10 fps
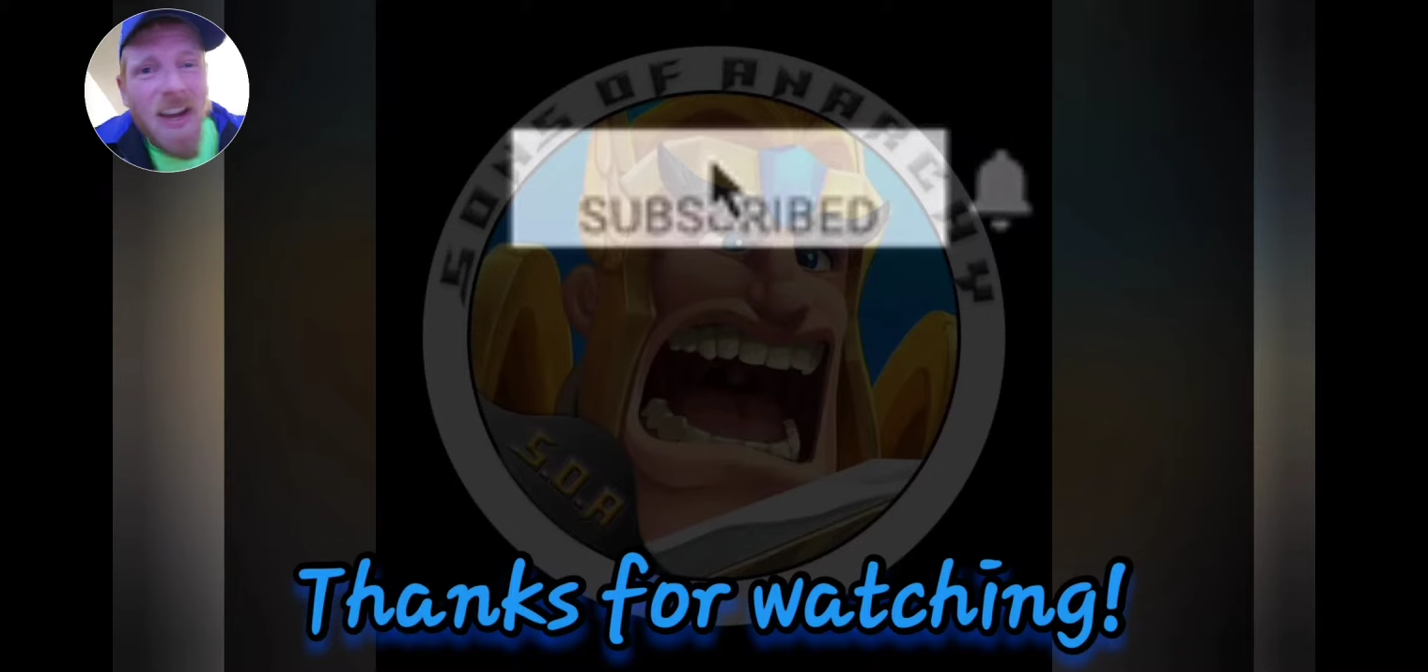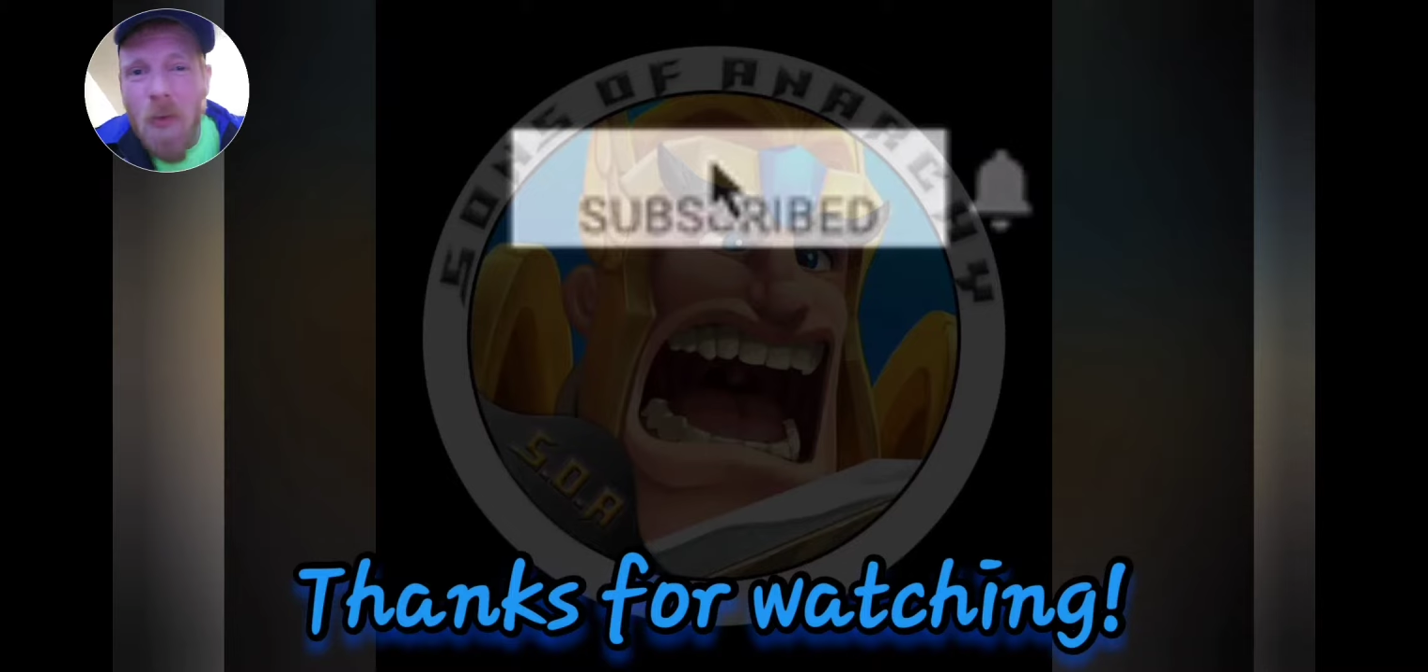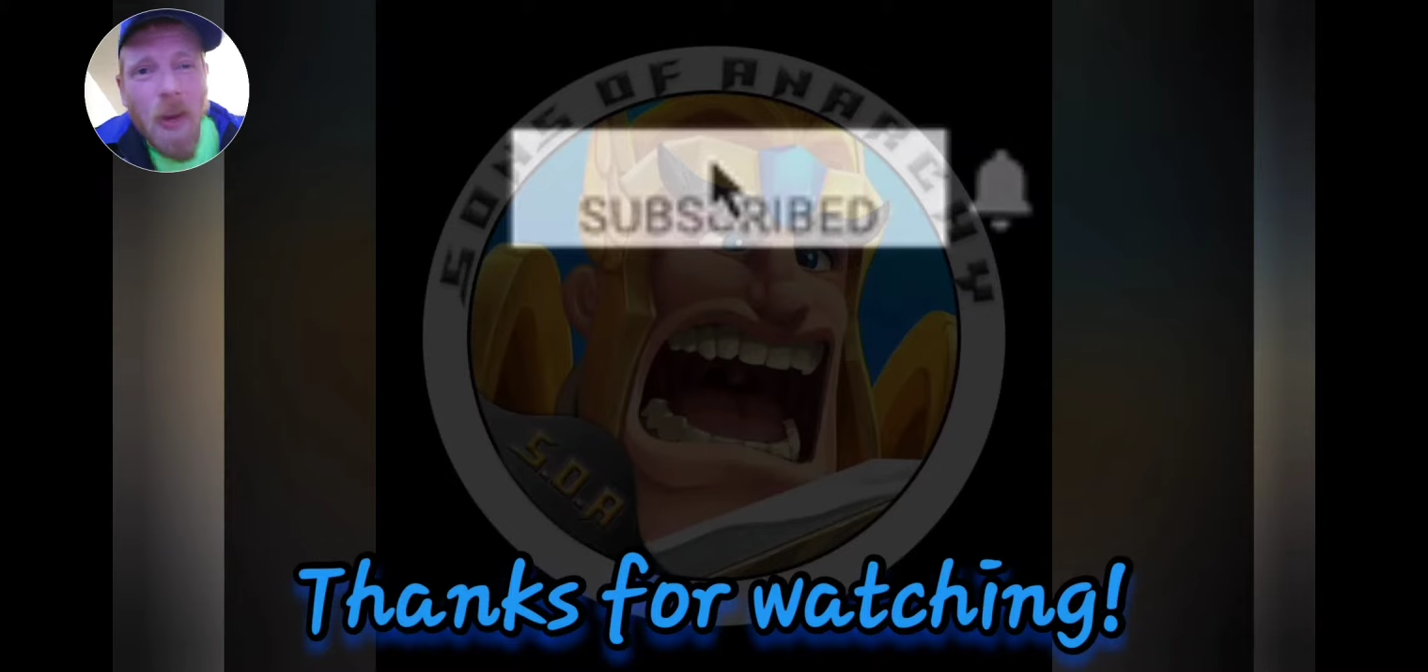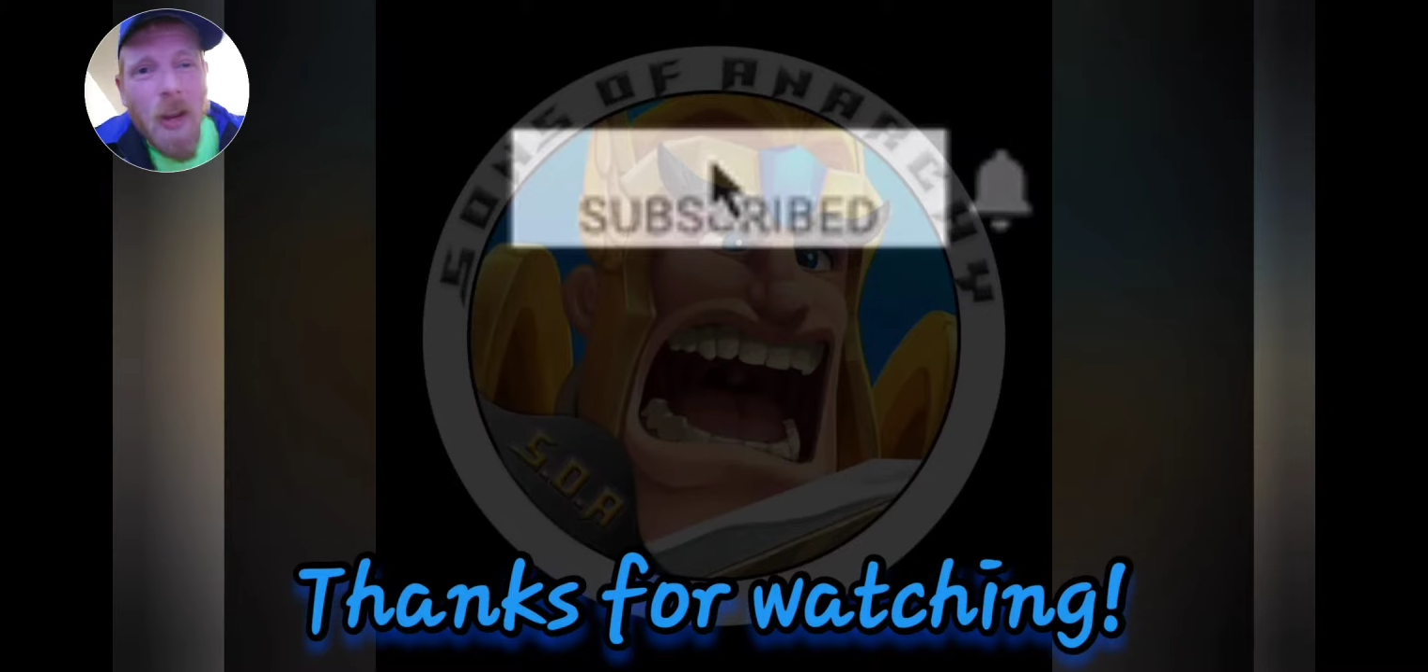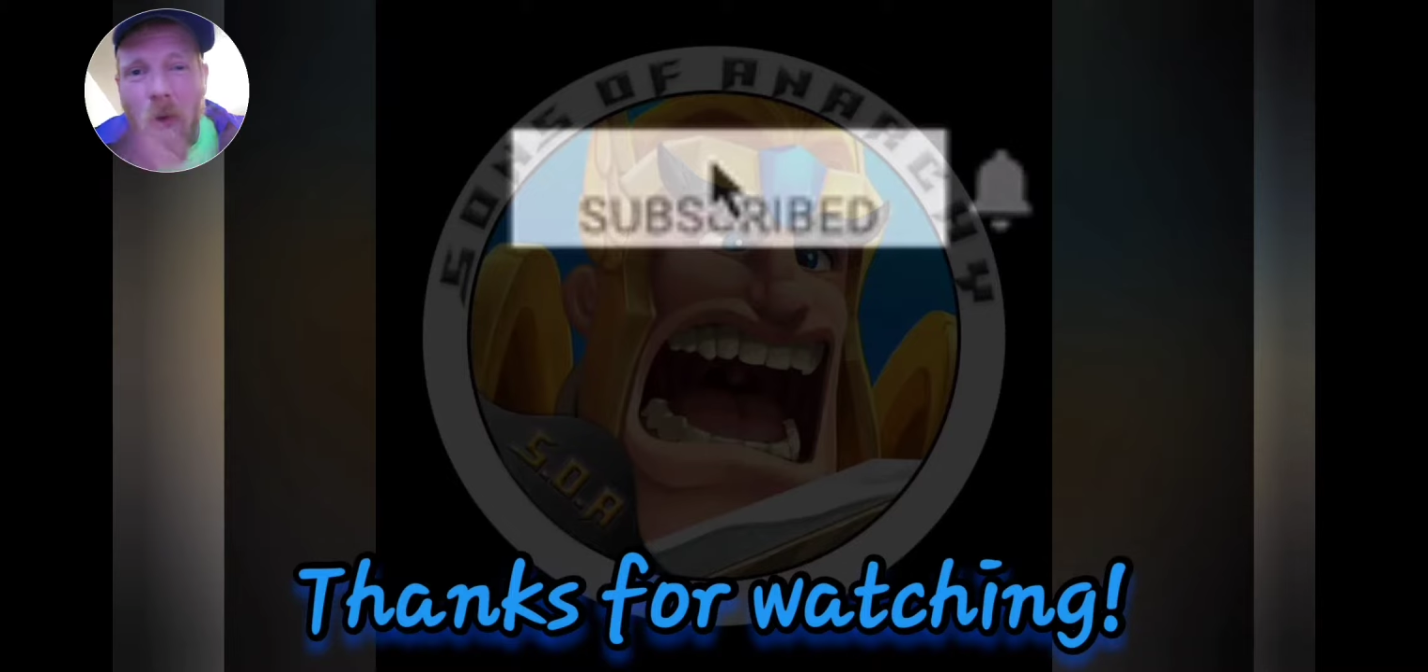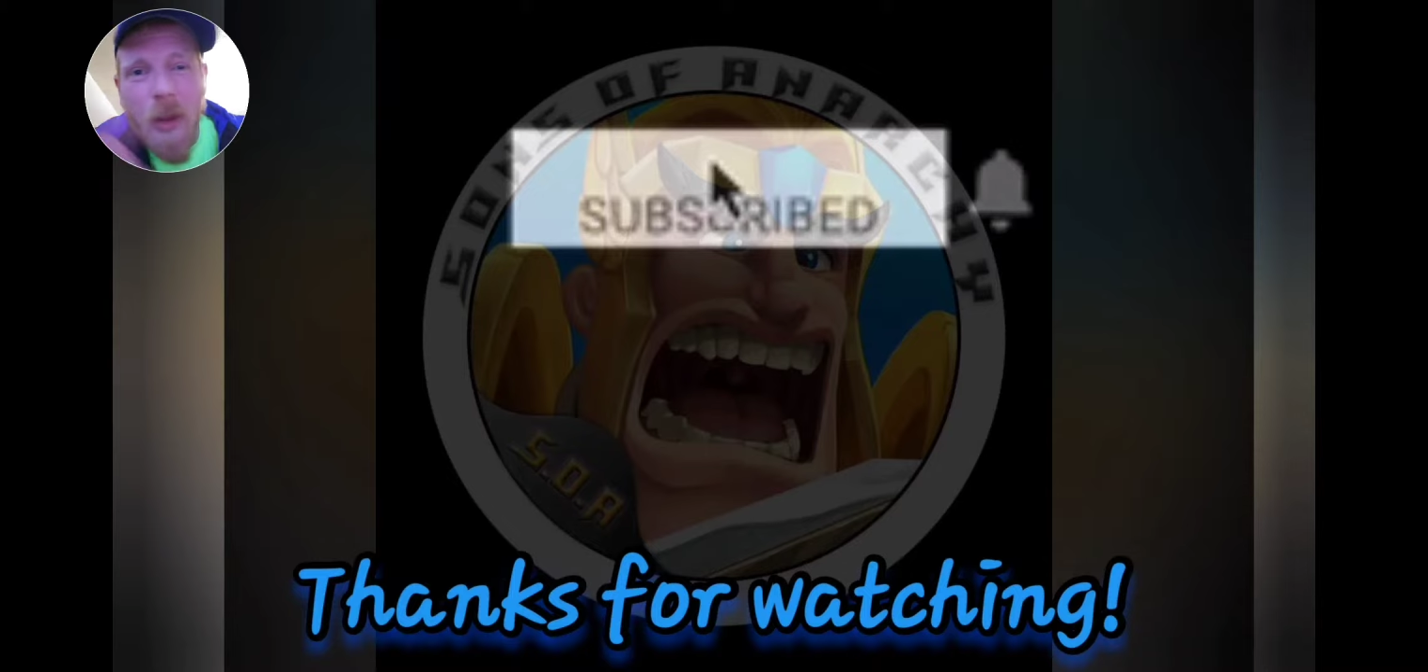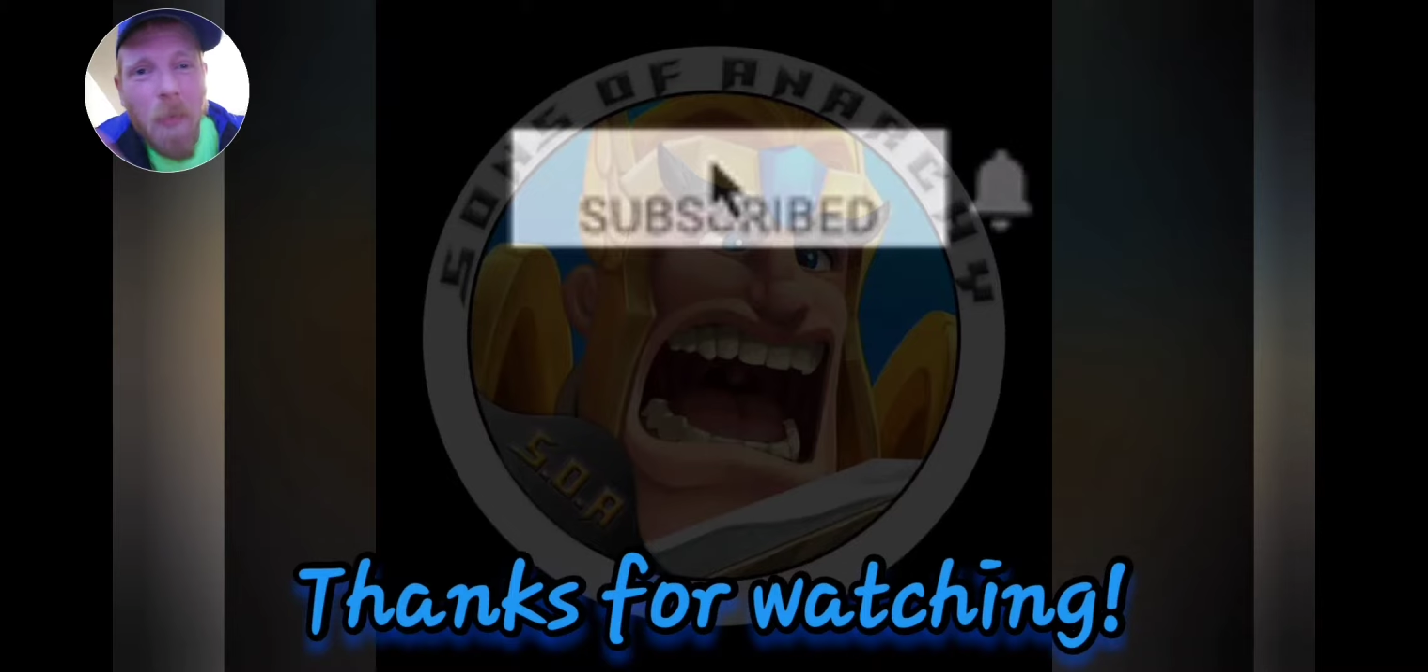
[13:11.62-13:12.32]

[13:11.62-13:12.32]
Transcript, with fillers: We, we